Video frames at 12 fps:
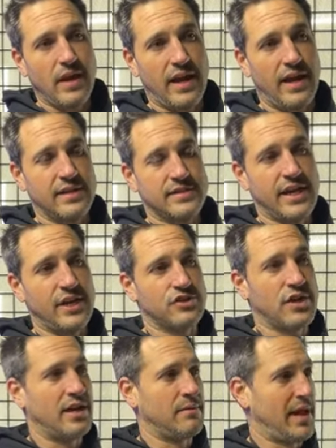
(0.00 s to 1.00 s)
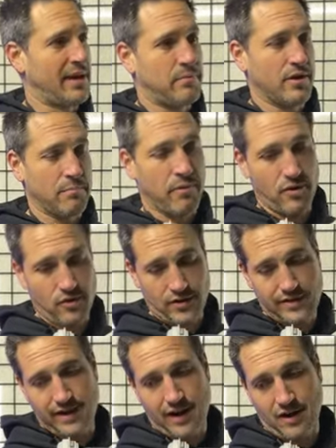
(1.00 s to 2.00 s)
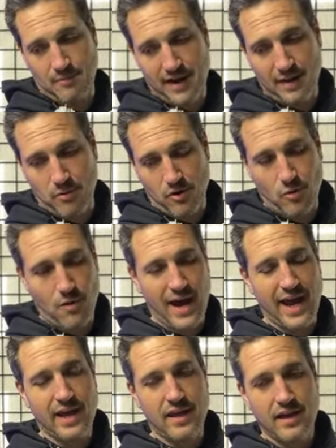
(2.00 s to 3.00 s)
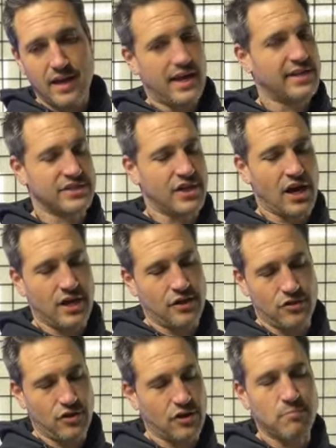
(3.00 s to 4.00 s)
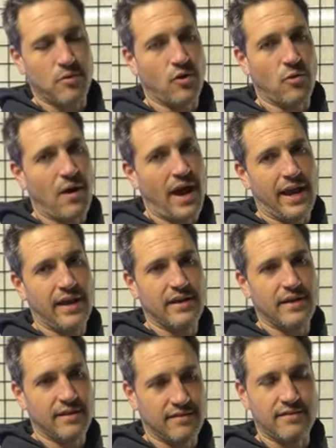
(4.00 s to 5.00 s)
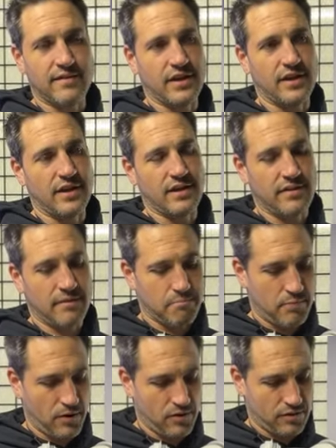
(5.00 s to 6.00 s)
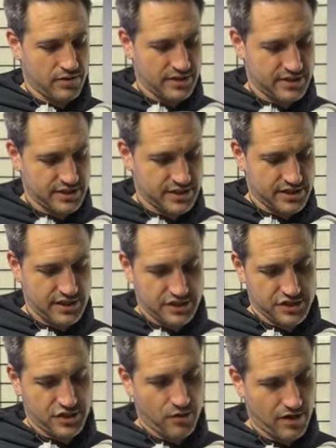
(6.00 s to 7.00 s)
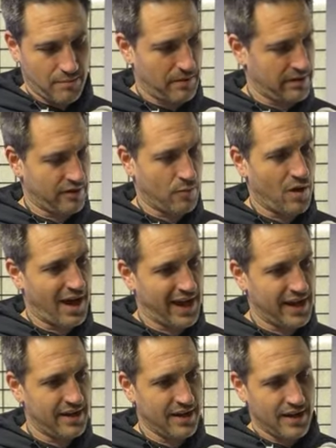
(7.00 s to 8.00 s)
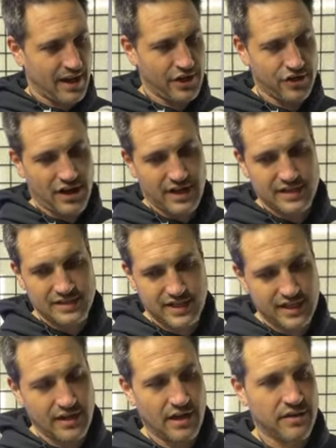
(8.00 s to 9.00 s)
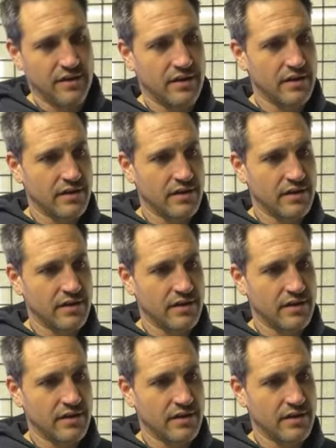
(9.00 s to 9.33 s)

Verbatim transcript: and say you try to like put a pearl in there and make a pearl white, it's not going to look pearl white. It's gonna the pearl is just going to soak up into the white. You're not going to see nothing.